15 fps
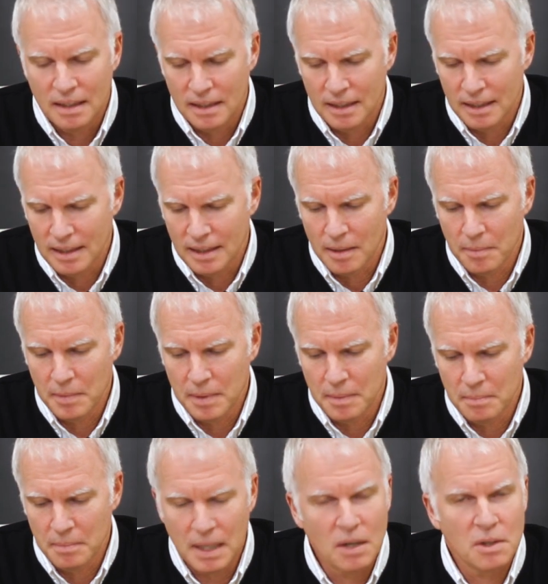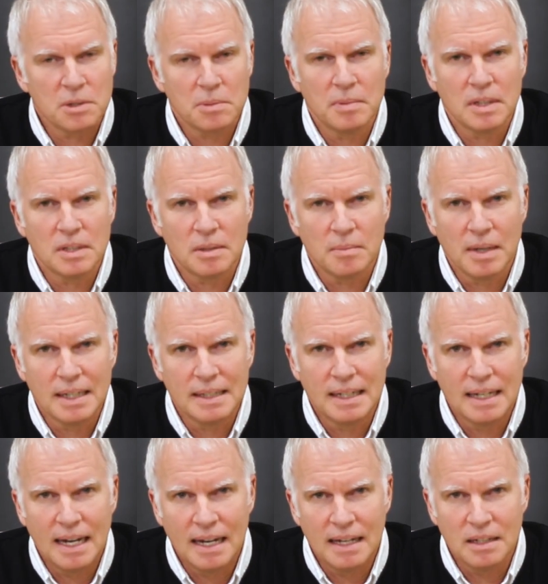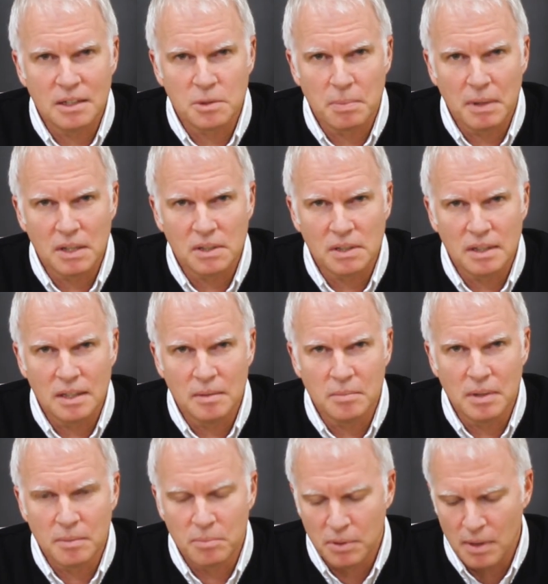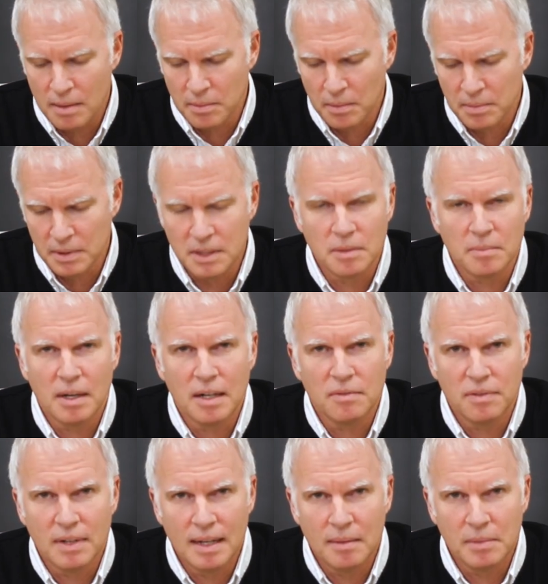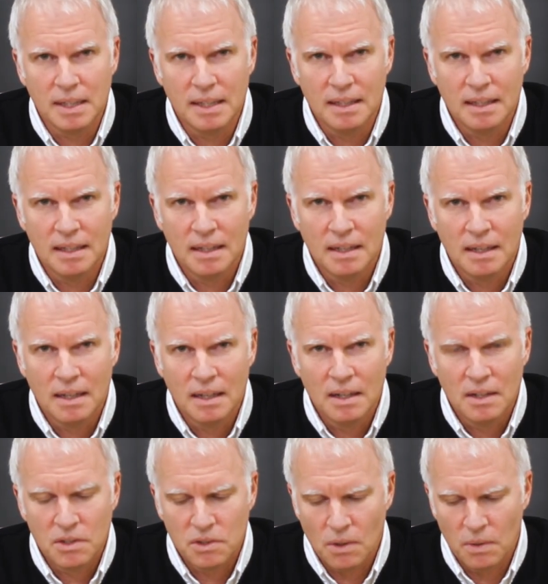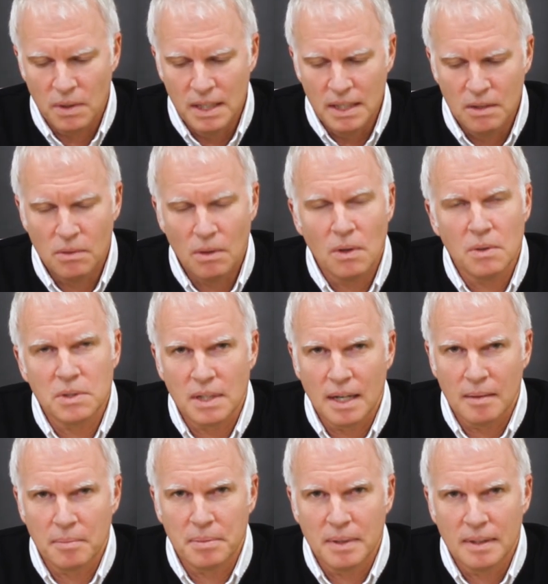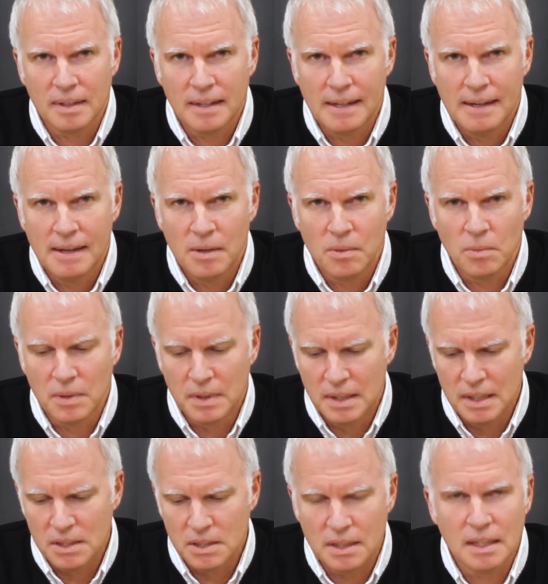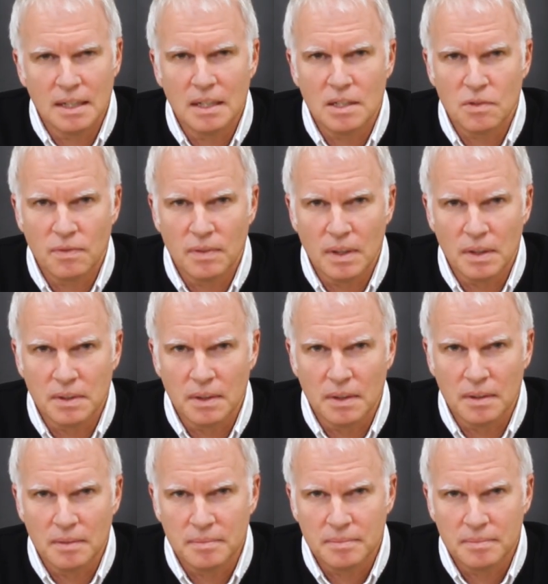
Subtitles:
I'm an embarrassment to my dad especially, but probably to my family. So he grows up with this in his filter.